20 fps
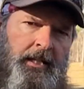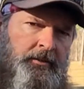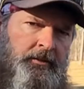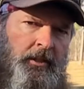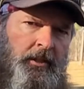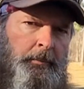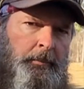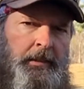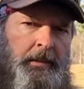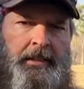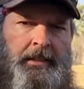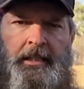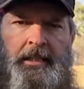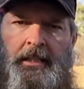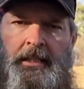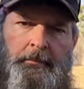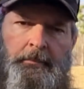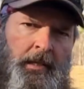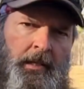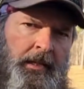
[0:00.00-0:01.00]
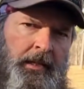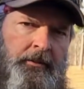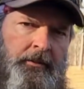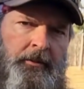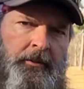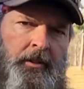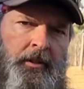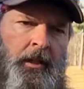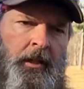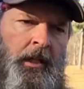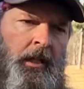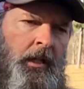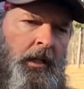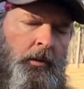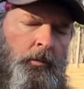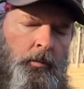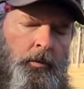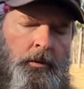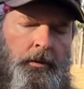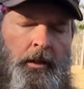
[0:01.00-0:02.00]
It's a complete kit minus the
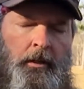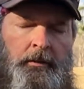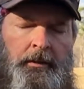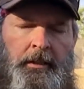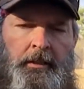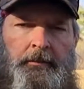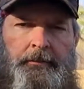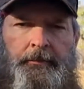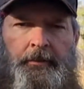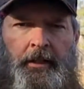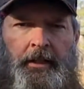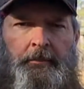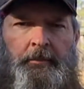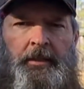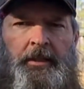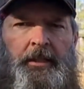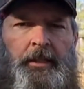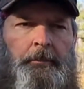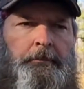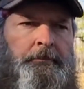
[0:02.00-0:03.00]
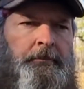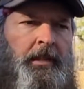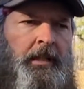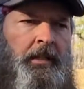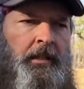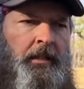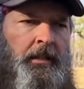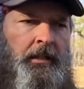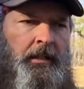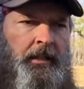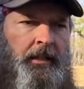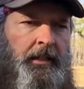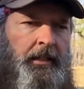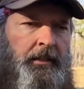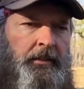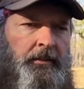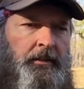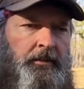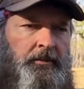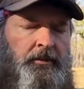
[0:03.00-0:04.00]
wood I'll need to frame it up
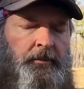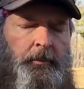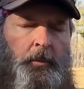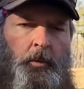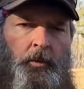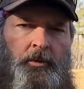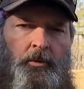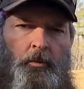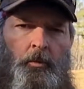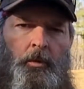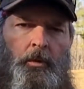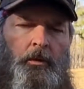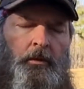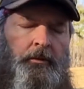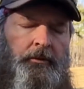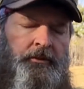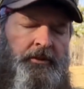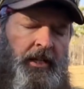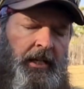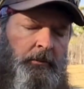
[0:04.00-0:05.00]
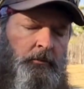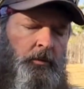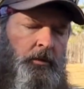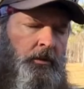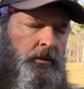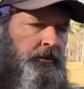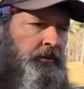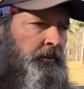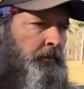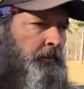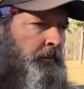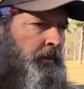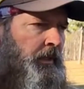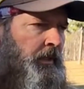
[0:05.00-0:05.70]
and support the side walls.